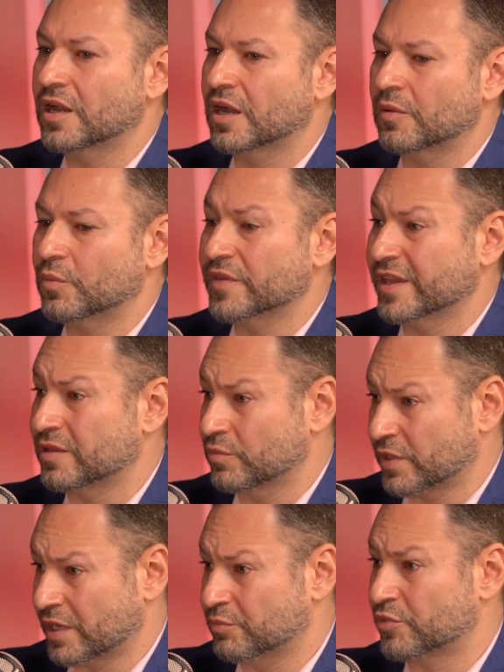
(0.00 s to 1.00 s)

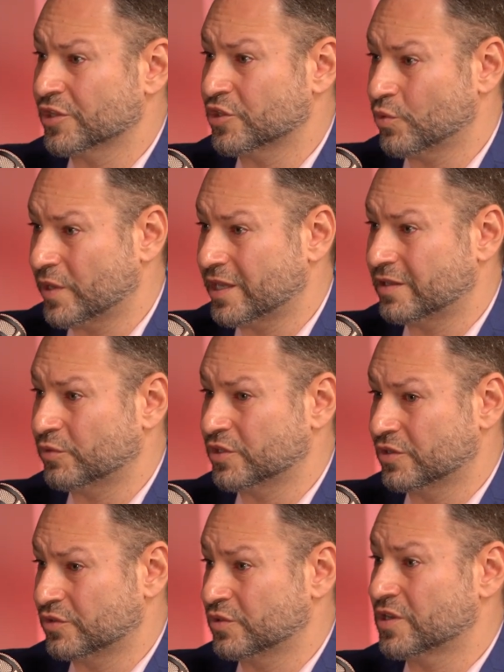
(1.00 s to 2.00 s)
When I bring you in, when
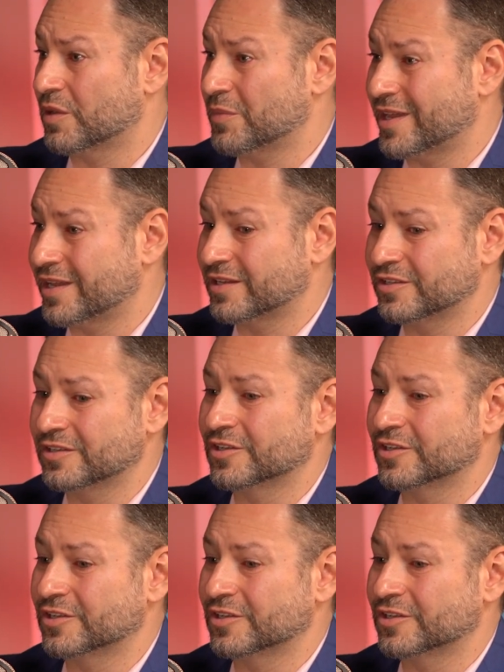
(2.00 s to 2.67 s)
you do come in,